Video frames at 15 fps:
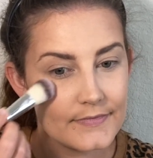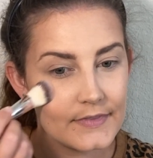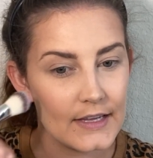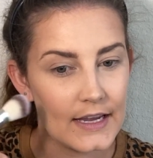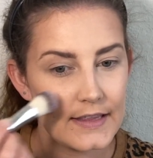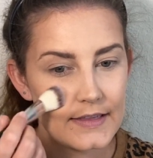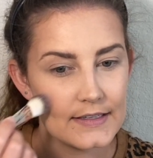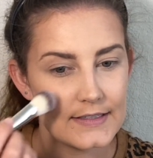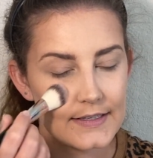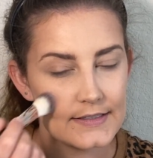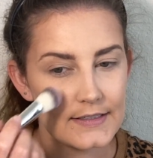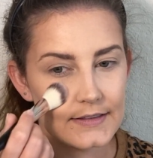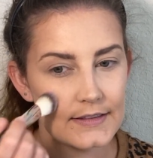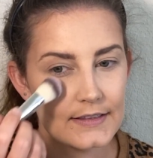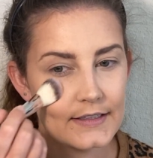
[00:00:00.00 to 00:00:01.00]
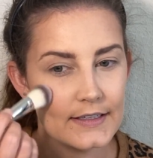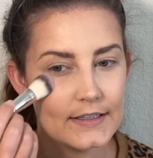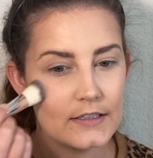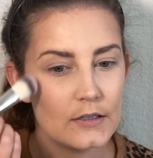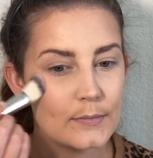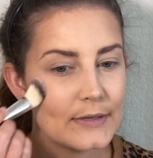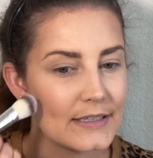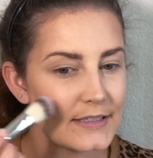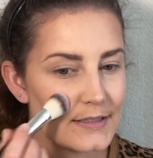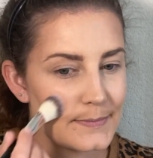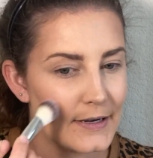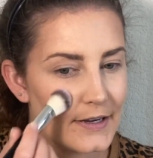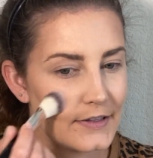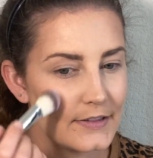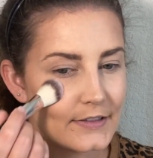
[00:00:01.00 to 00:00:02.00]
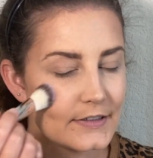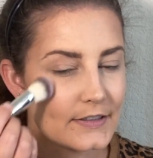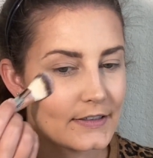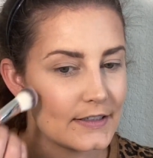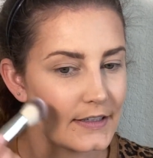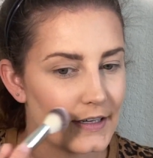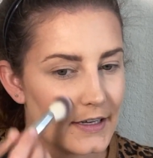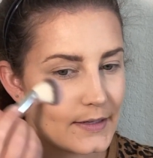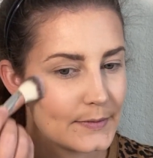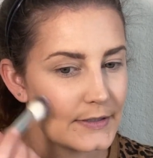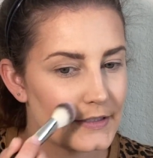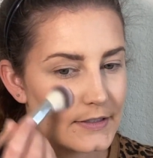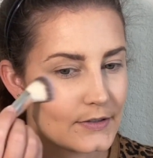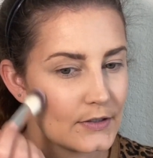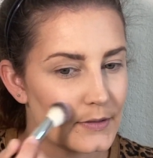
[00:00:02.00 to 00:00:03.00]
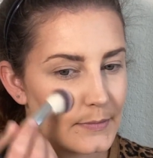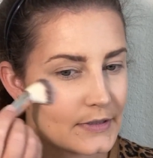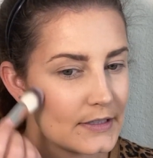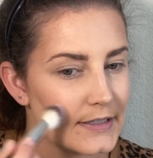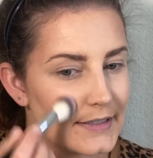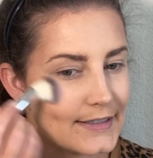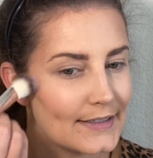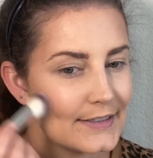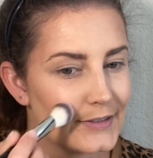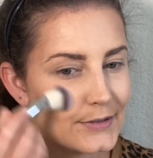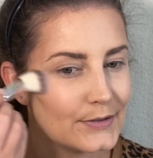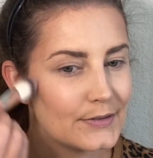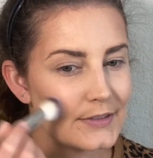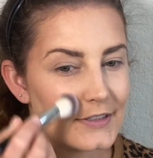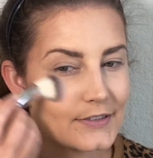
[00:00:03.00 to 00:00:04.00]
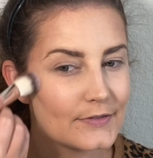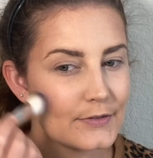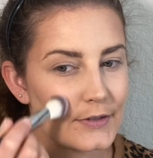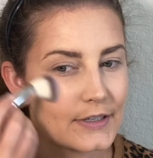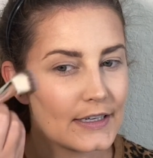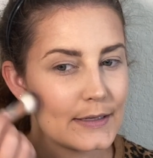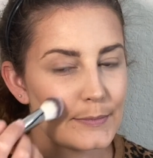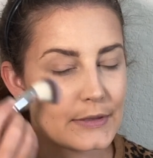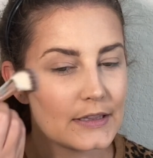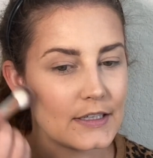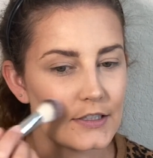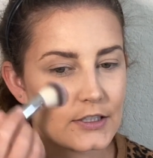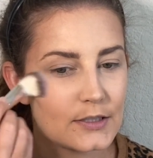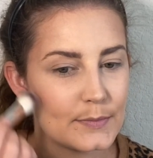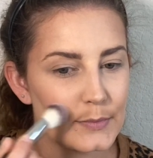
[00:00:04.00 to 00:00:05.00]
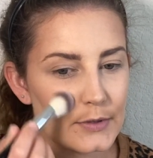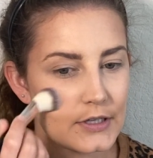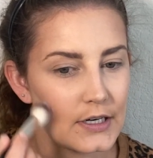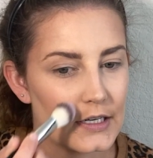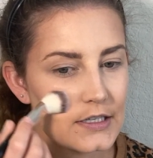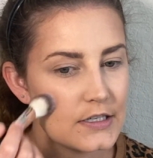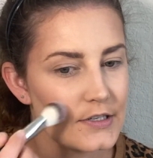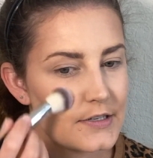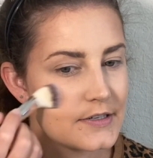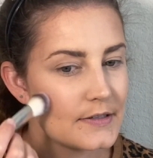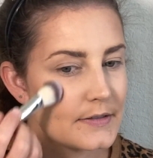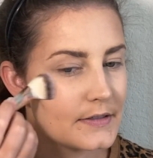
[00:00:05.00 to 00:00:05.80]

And this is a little bit smaller than I would normally use for a blush brush.